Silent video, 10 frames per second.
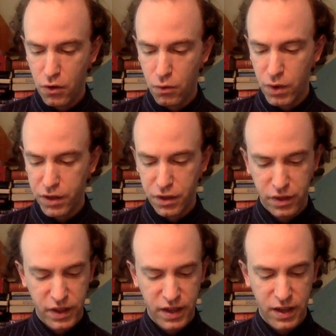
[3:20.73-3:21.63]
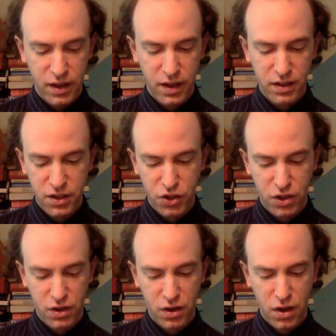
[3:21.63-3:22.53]
with the
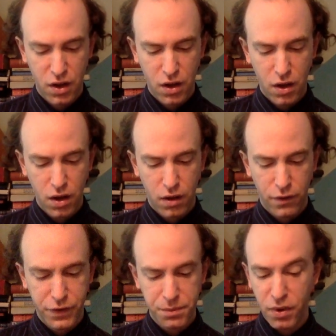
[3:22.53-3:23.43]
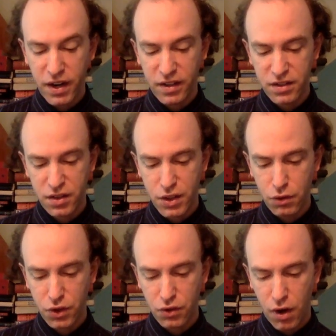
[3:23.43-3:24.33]
addition of springs
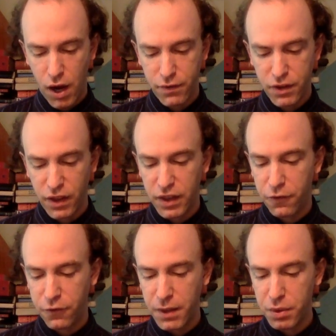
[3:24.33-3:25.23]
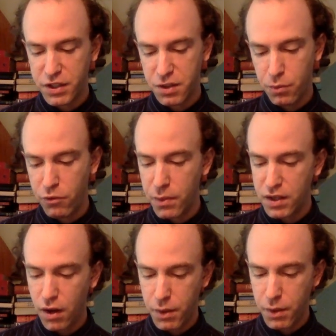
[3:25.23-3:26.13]
so contrived that the feeblest
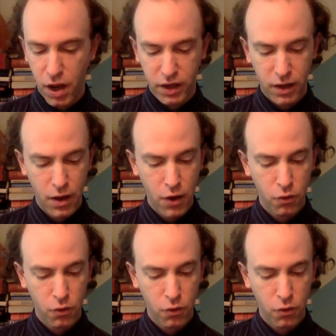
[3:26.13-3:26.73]
movement of the body